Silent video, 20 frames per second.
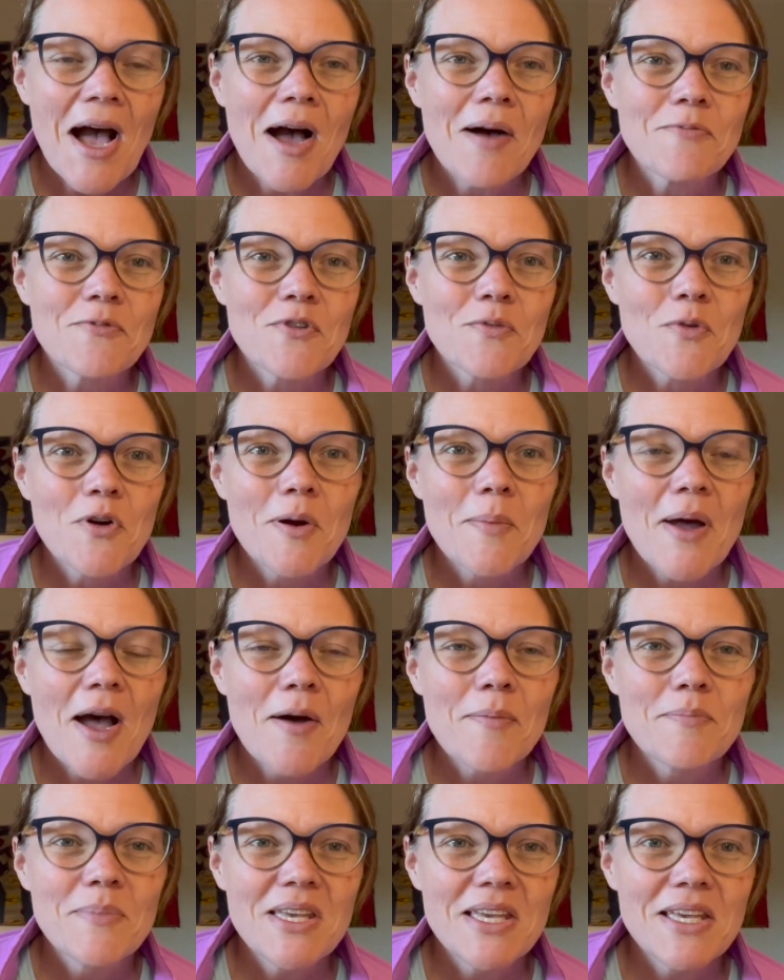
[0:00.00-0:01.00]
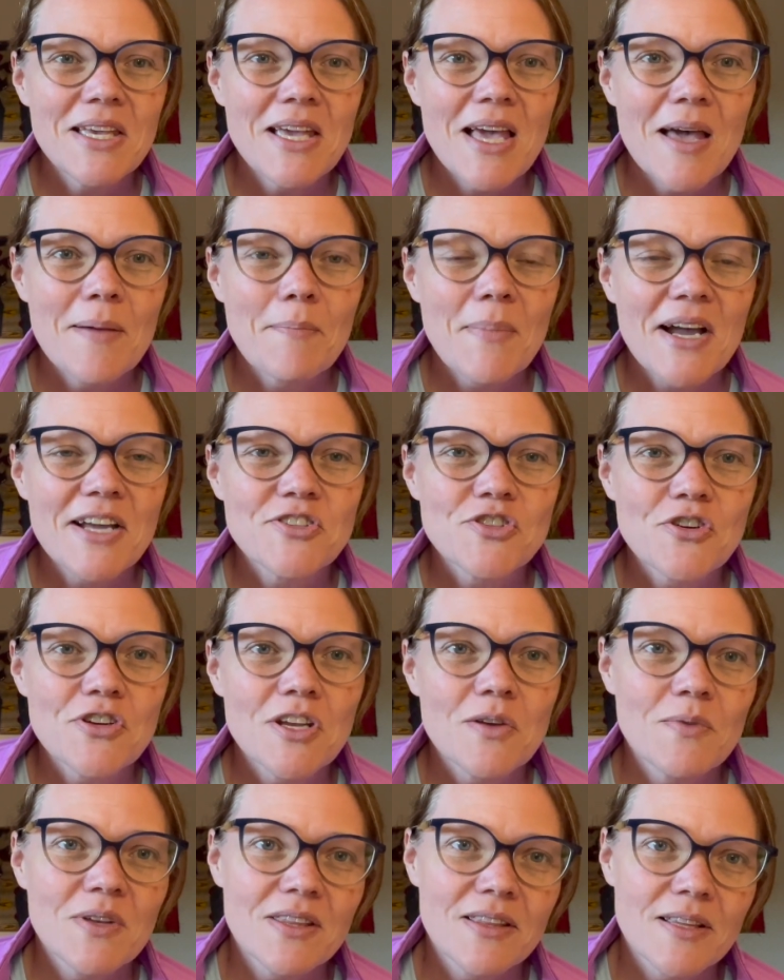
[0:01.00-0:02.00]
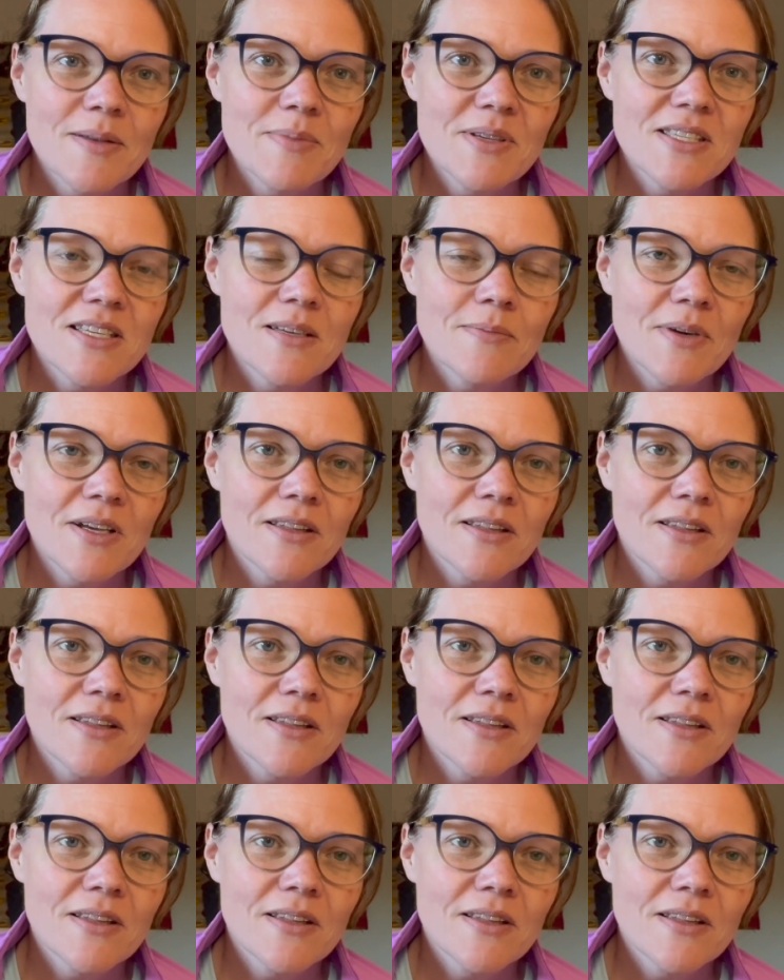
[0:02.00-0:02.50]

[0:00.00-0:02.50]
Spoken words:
For more about me and my journey with lipedema,